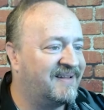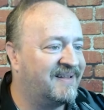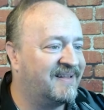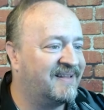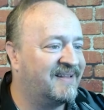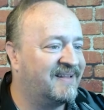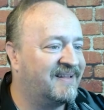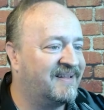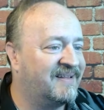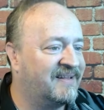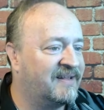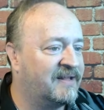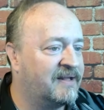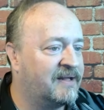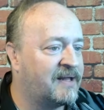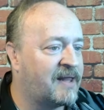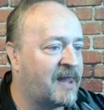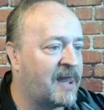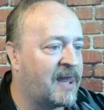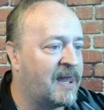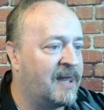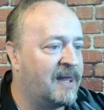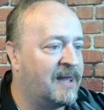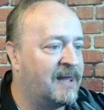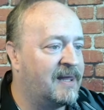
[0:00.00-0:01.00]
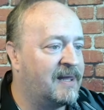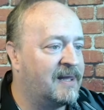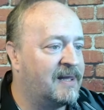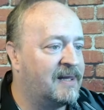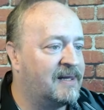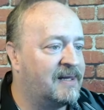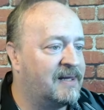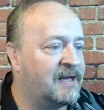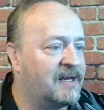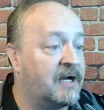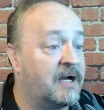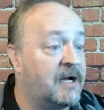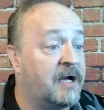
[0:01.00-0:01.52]
Mm-hmm.
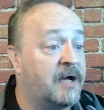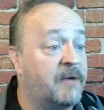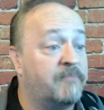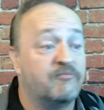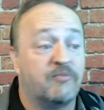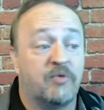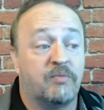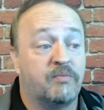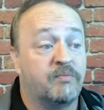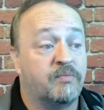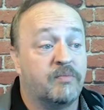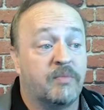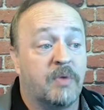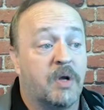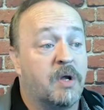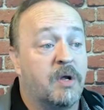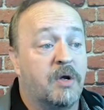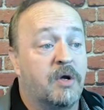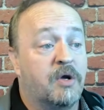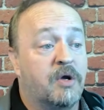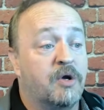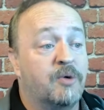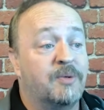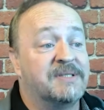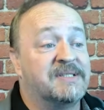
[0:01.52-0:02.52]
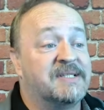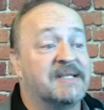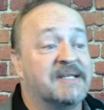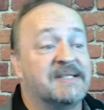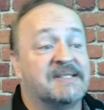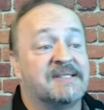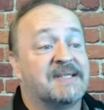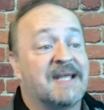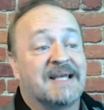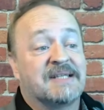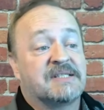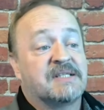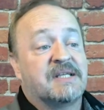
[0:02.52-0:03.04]
uh, who is this
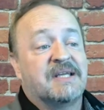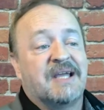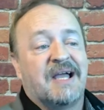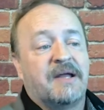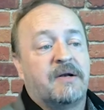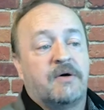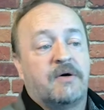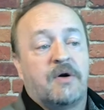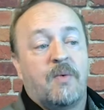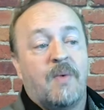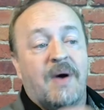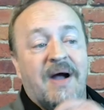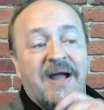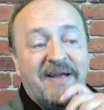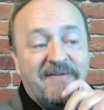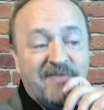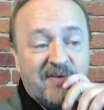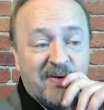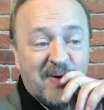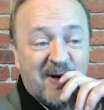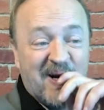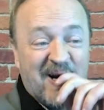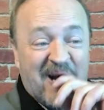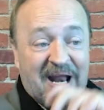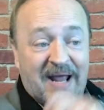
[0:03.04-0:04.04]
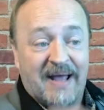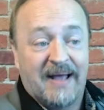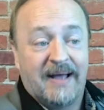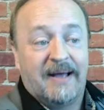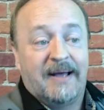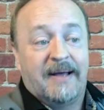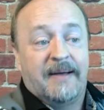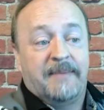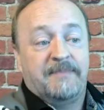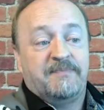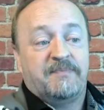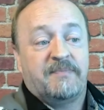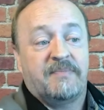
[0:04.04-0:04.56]
is asking, I don't know why everyone
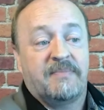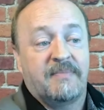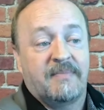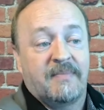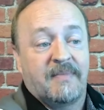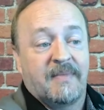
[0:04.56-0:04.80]
um,